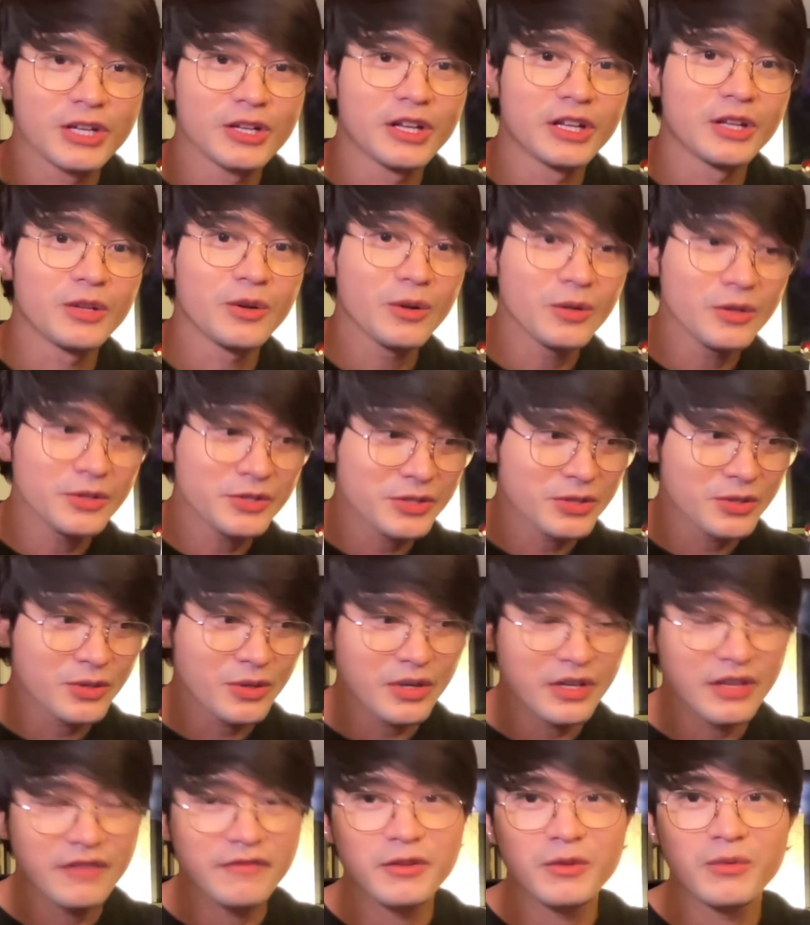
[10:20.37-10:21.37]
And also,
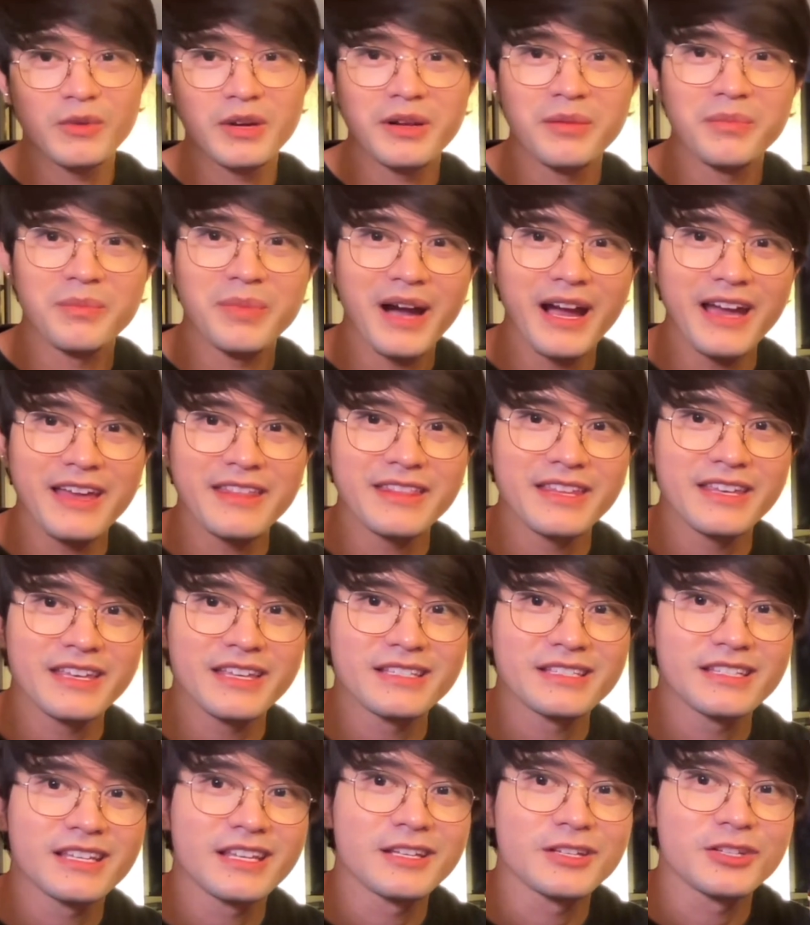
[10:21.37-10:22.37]
if you want to buy
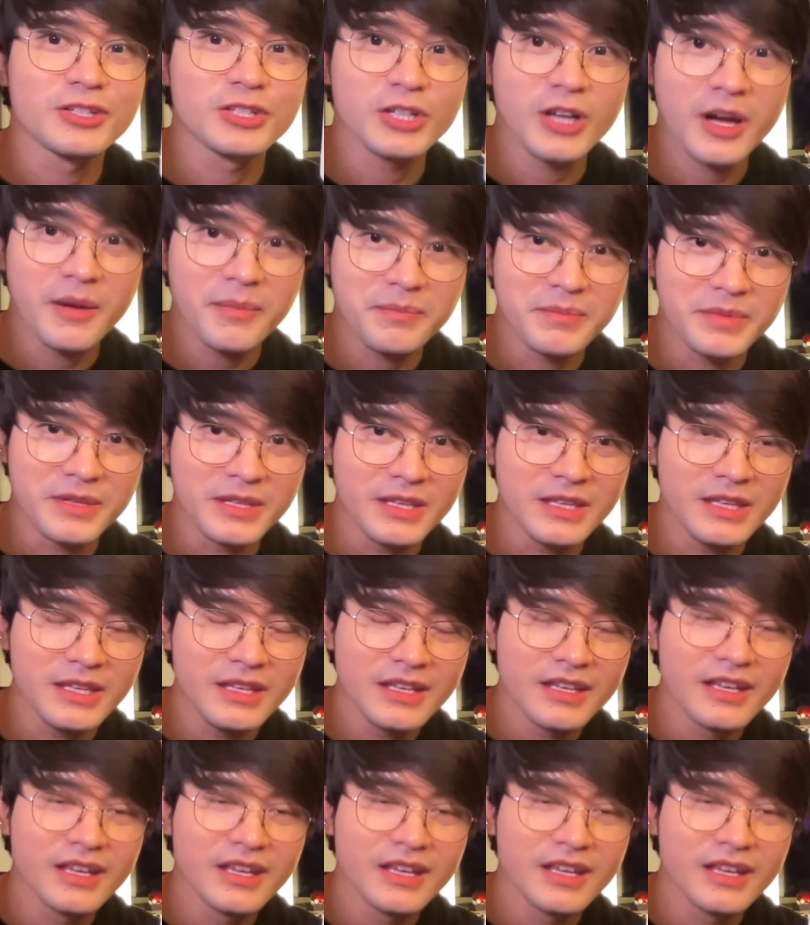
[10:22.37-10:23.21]
this in Shopee,